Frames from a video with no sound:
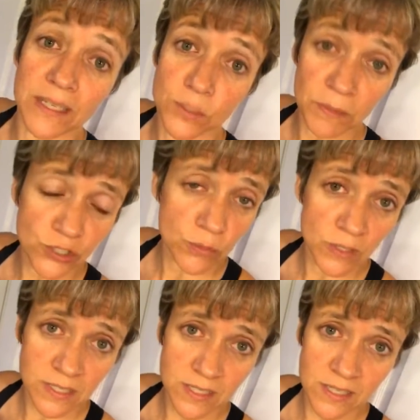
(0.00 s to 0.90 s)
especially
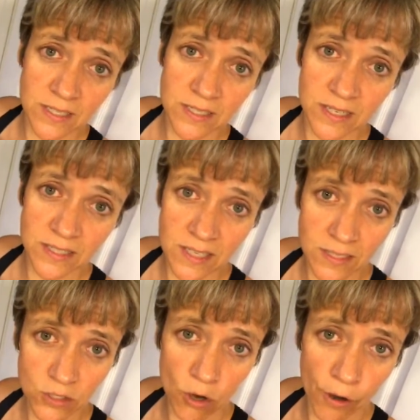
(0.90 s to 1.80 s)
when it's these
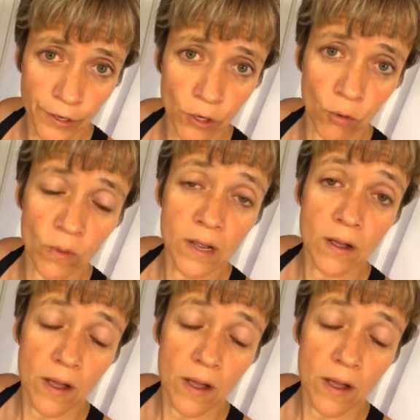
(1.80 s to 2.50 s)
intense cardio